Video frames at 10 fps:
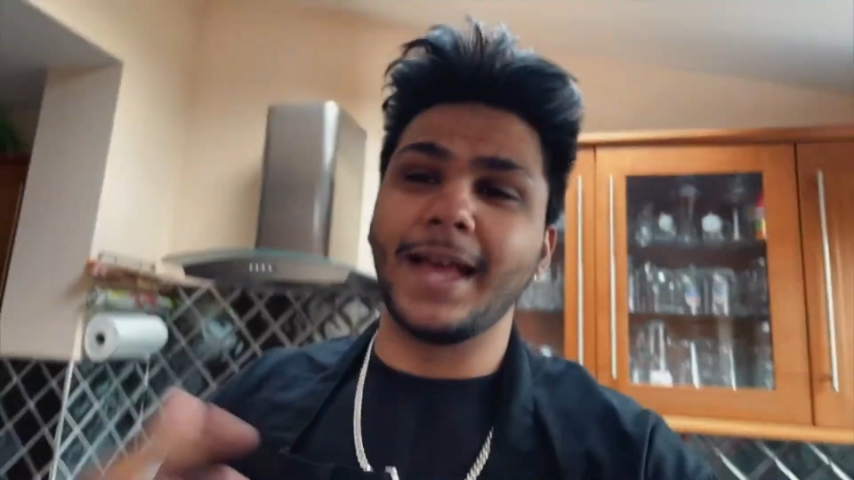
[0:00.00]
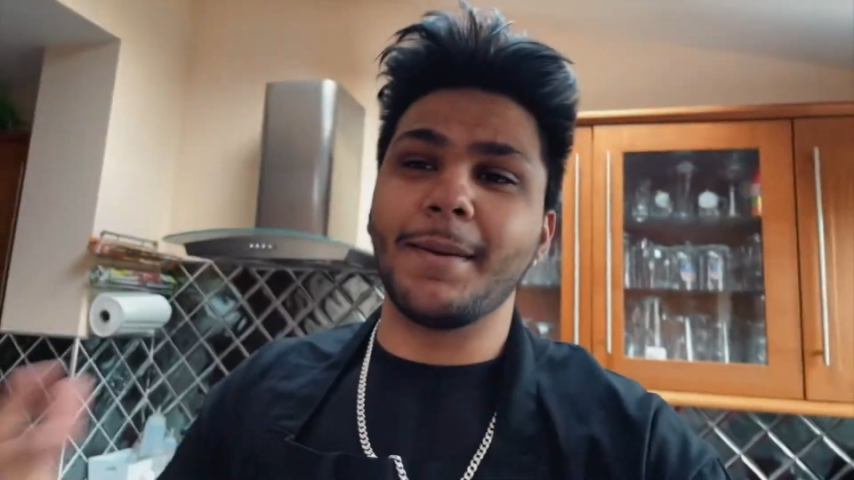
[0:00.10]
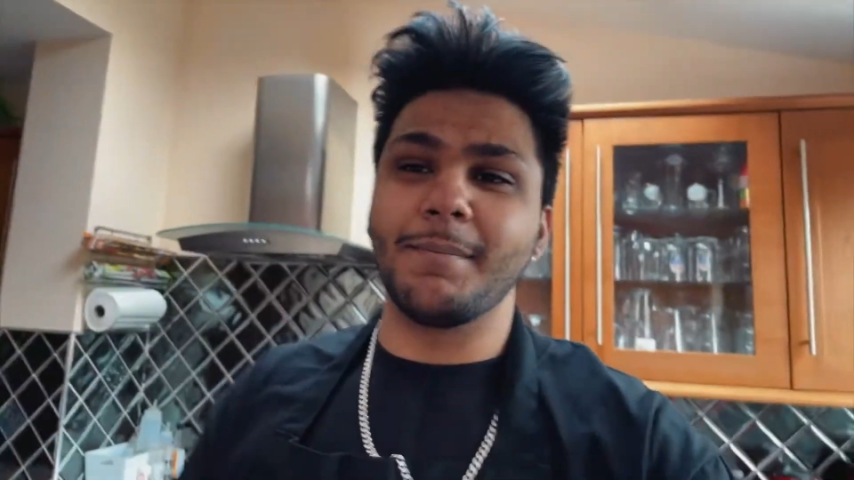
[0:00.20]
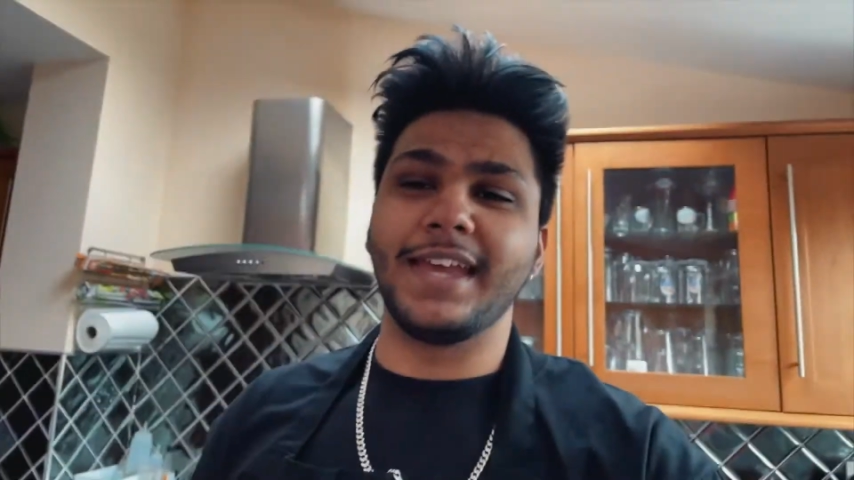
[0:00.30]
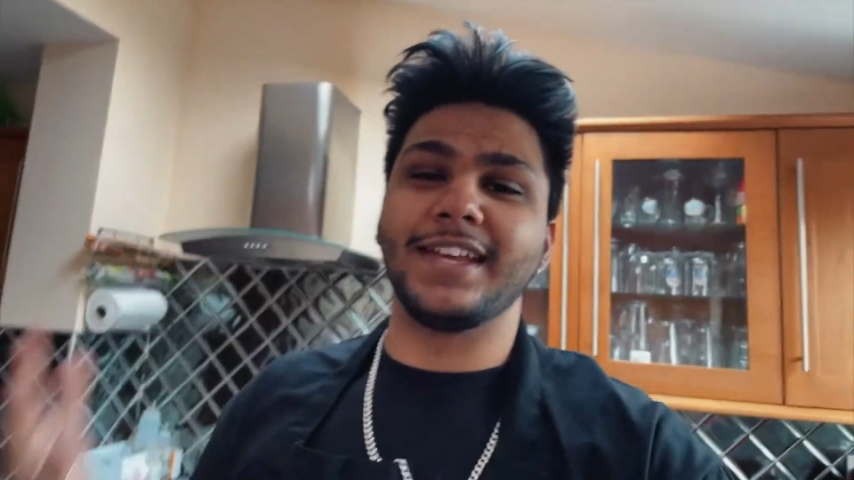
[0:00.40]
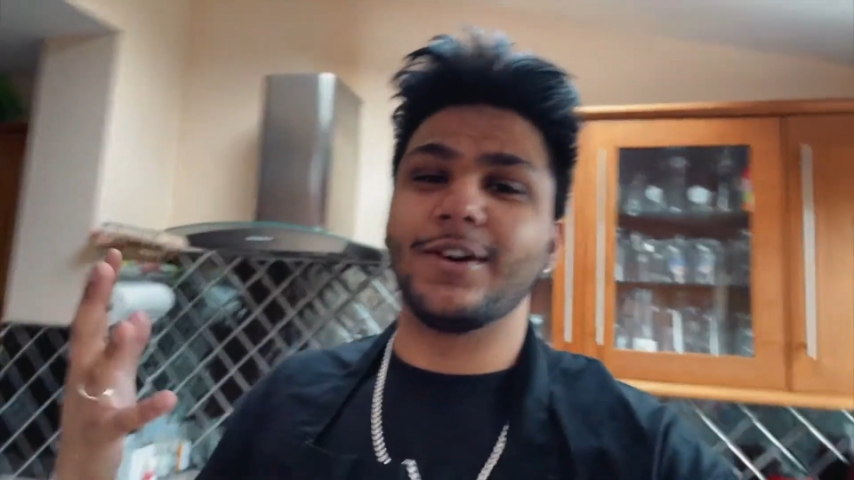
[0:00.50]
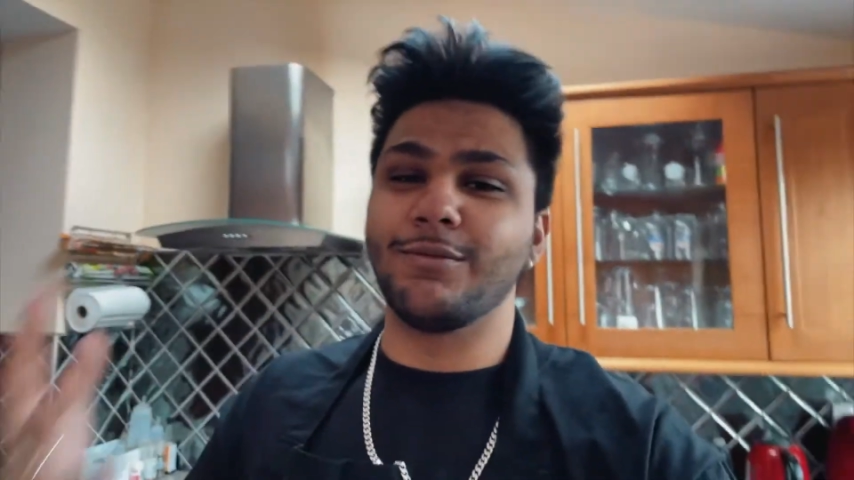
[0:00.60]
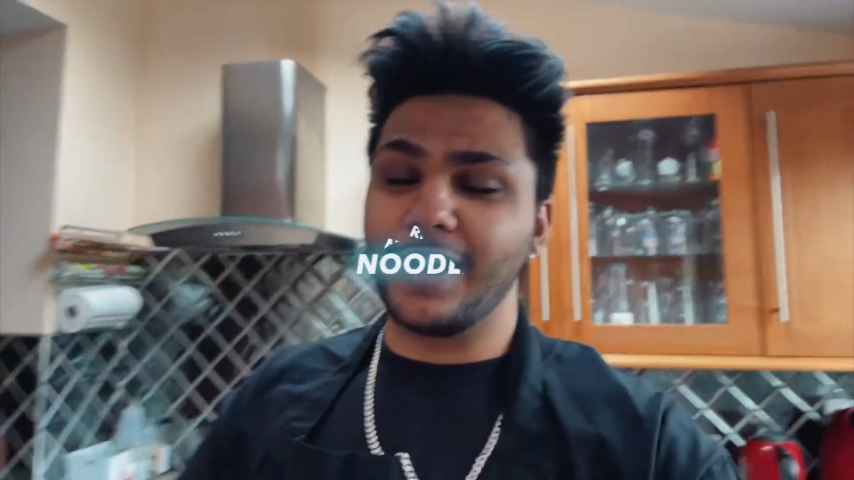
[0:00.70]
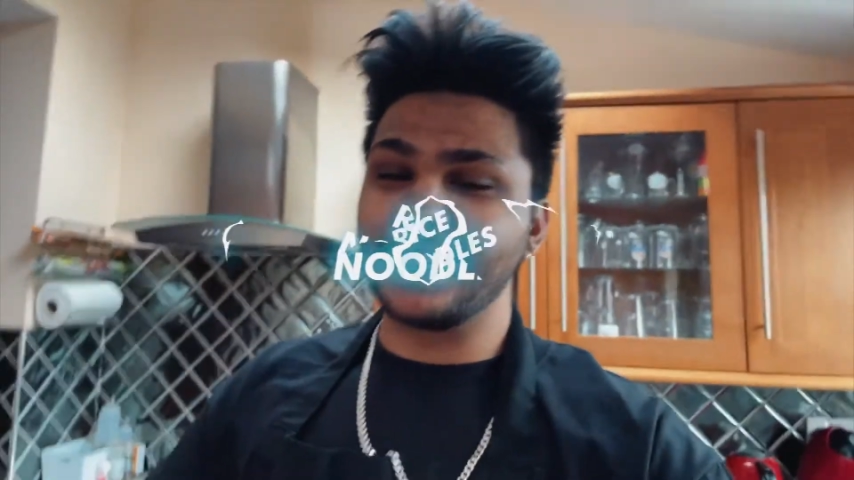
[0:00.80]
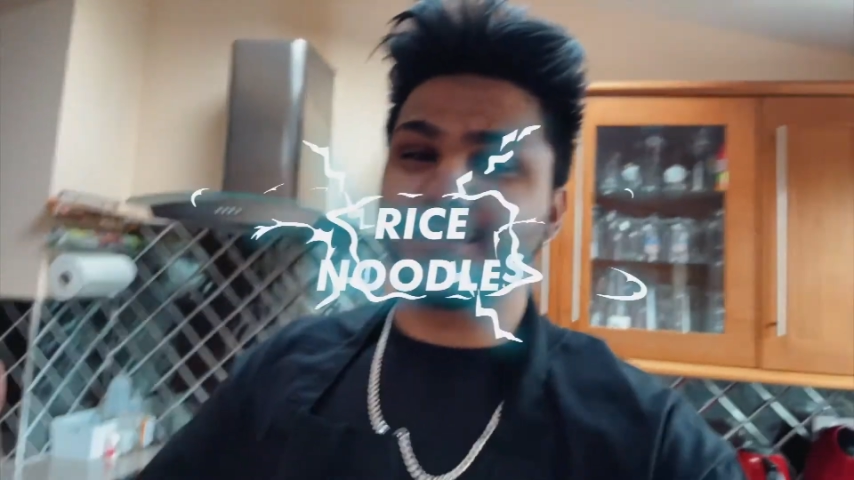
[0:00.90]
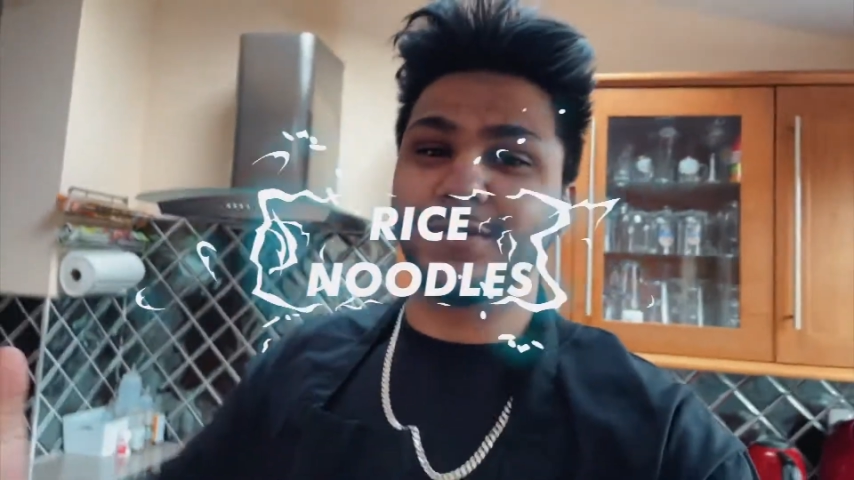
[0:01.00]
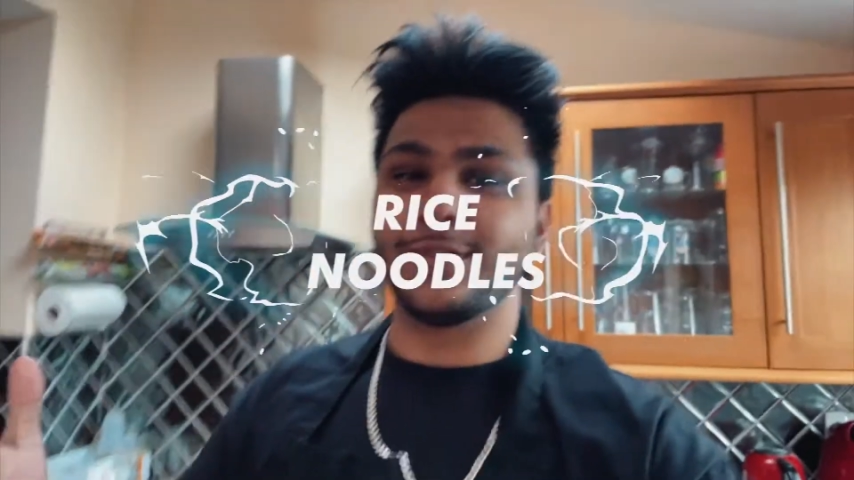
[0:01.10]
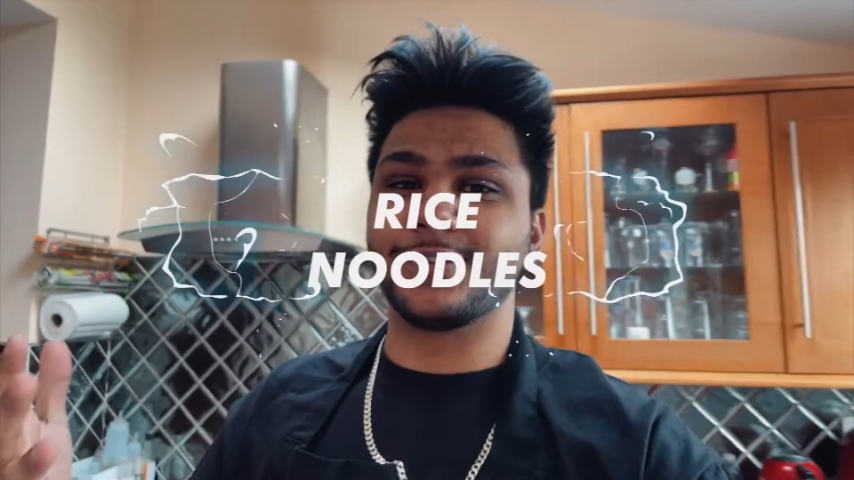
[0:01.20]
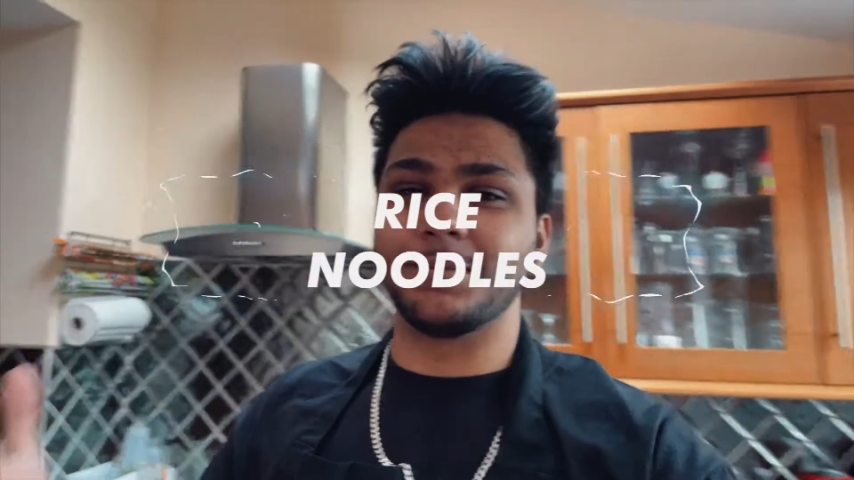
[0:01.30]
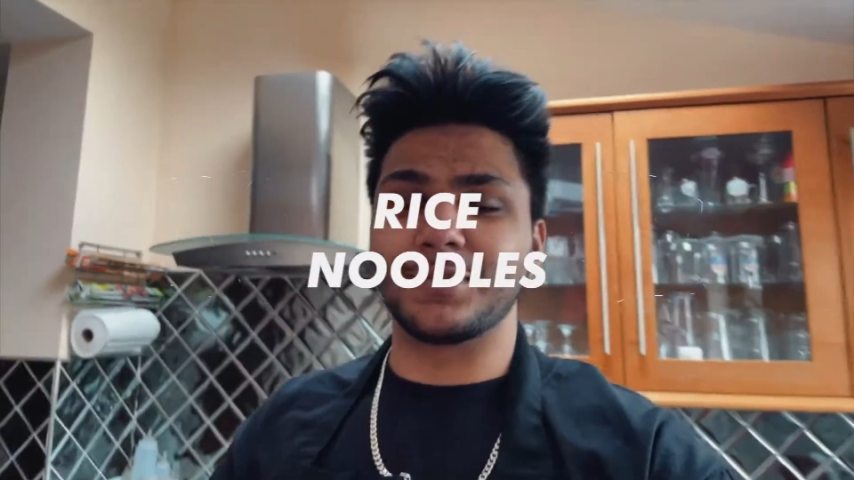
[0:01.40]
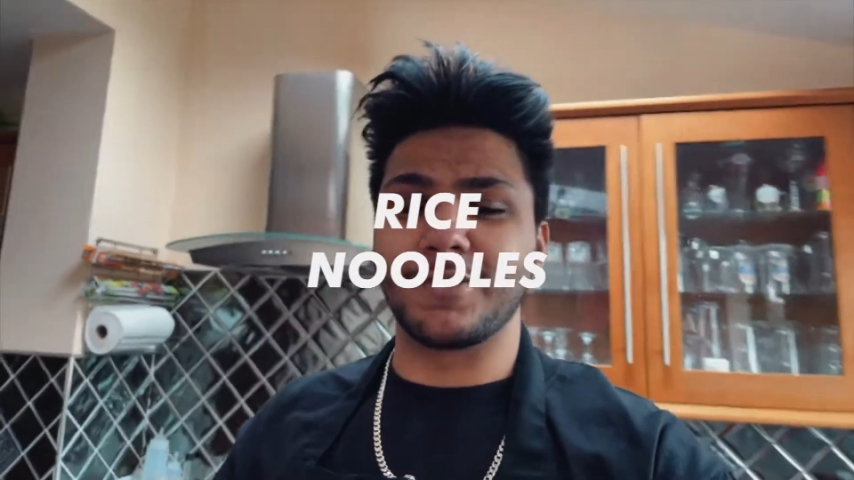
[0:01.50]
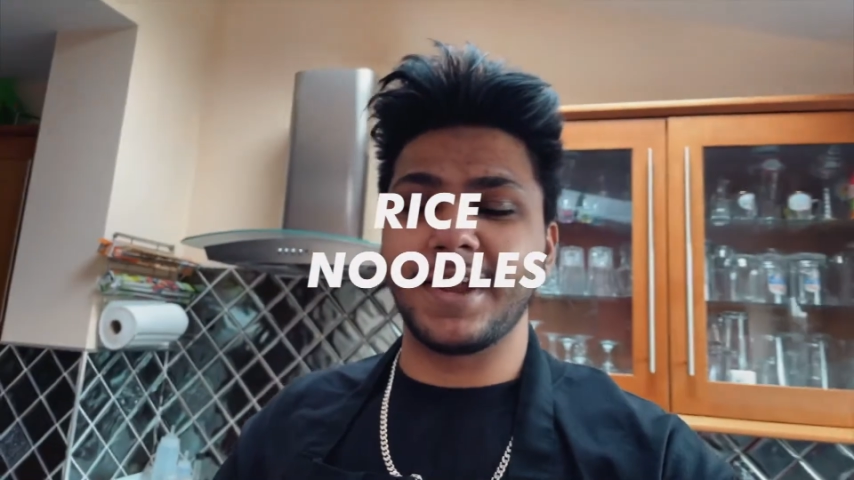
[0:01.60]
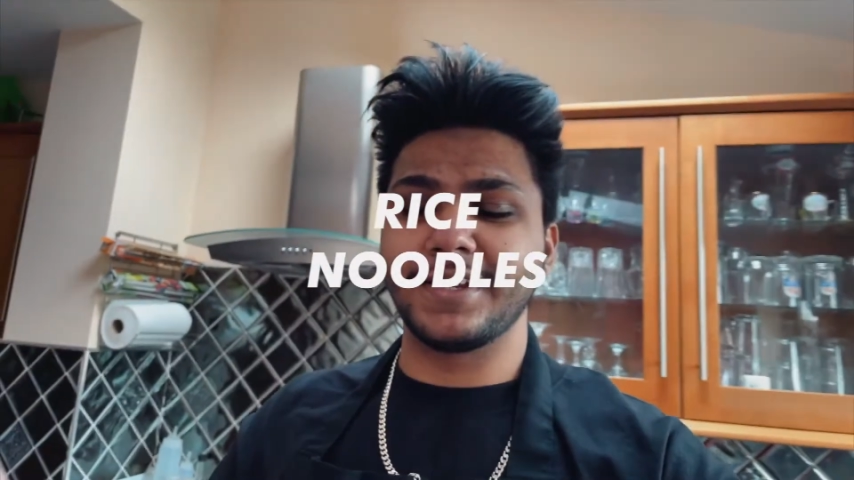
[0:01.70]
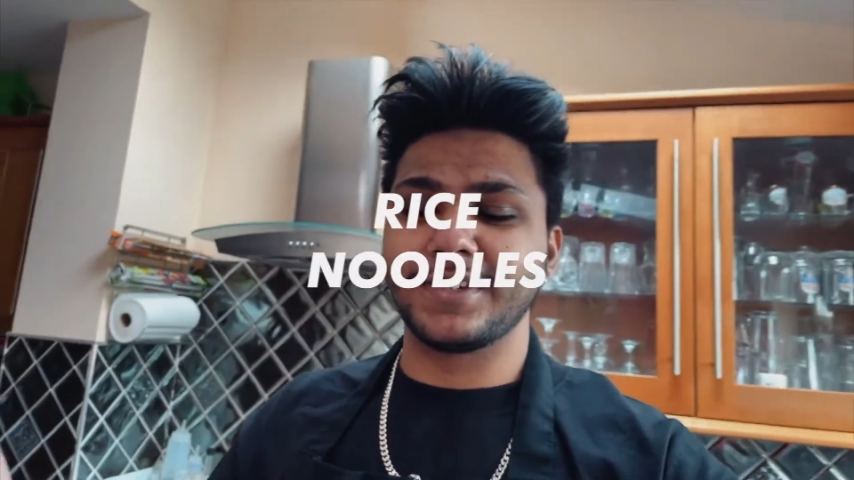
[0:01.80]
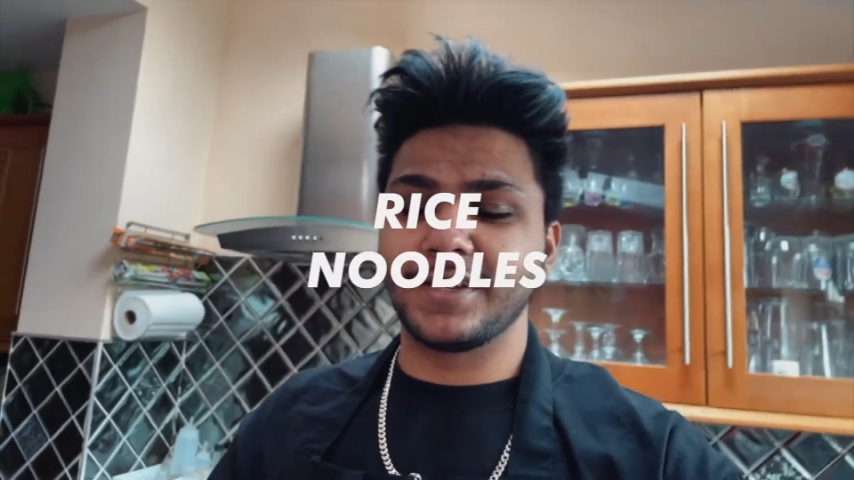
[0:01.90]
make rice noodles from
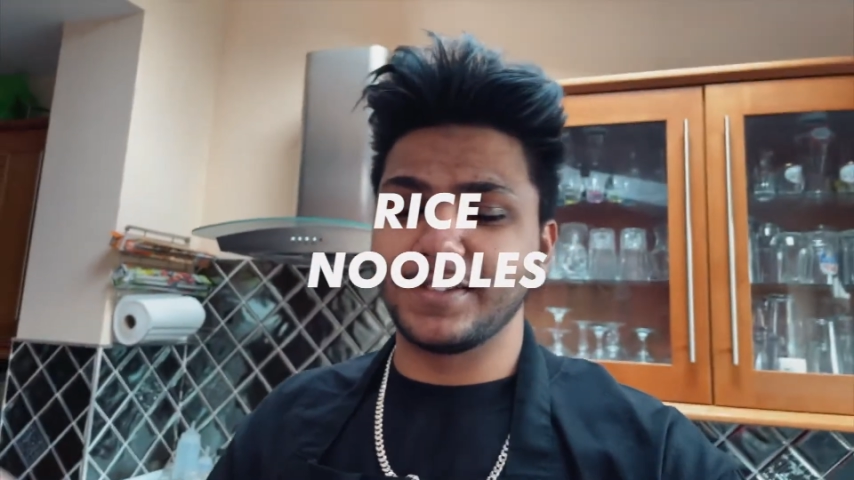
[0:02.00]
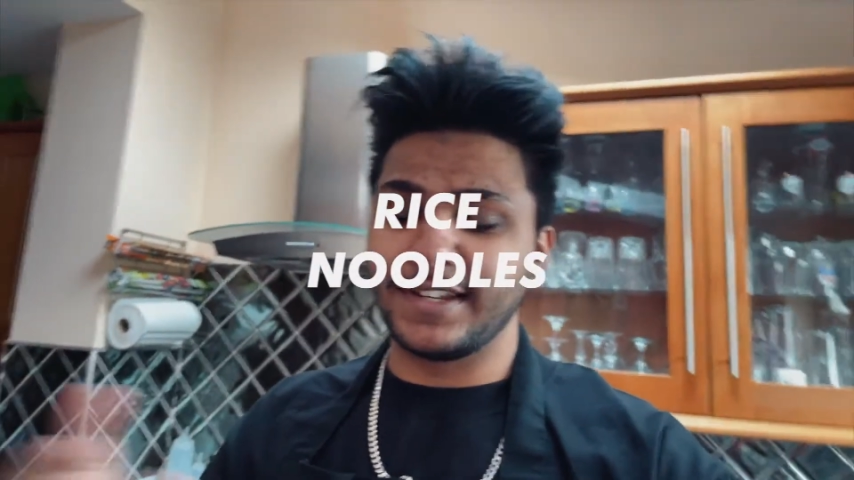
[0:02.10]
scratch because